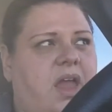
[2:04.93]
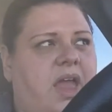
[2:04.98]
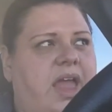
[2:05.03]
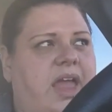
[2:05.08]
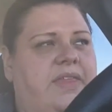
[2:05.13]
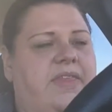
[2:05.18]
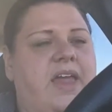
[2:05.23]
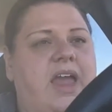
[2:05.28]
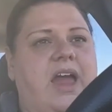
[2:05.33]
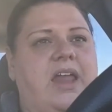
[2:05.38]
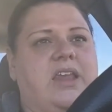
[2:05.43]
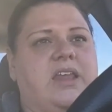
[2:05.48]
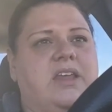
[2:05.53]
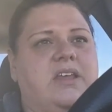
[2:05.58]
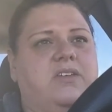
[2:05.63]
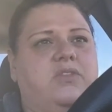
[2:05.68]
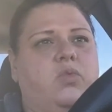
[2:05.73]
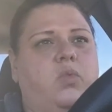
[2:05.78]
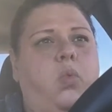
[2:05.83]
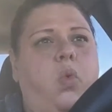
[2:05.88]
And that
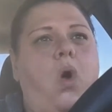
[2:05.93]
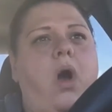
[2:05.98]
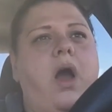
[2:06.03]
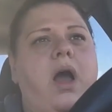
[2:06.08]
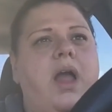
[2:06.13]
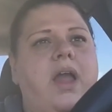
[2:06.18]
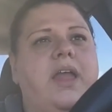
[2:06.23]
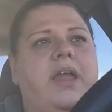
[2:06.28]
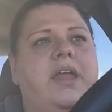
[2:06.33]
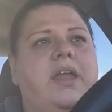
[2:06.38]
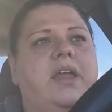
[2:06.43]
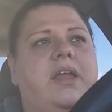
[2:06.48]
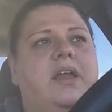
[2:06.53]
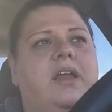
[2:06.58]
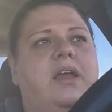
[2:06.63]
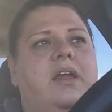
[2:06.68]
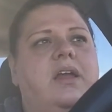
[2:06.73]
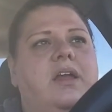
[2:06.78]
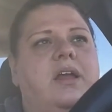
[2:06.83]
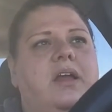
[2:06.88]
is, why
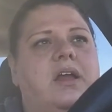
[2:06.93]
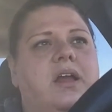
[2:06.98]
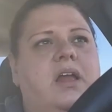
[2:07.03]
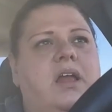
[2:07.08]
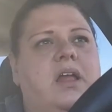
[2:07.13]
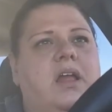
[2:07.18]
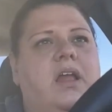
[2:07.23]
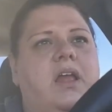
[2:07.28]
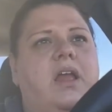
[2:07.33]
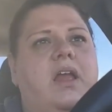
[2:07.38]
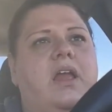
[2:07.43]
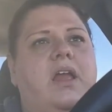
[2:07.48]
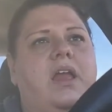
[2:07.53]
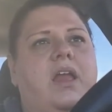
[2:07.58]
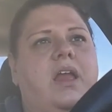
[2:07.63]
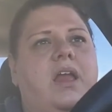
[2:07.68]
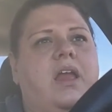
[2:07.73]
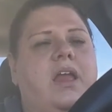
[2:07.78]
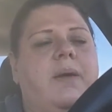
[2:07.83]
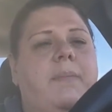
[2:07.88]

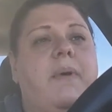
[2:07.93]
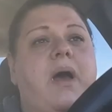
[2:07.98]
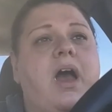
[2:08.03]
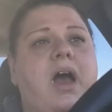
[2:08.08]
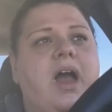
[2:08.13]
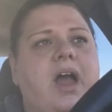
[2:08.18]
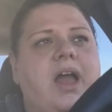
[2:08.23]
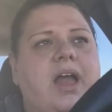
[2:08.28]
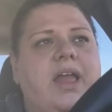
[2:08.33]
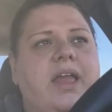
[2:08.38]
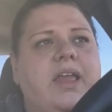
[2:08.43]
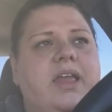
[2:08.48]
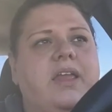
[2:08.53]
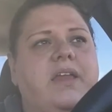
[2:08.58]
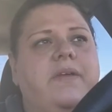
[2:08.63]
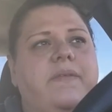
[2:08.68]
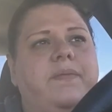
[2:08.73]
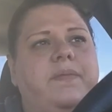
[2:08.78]
am I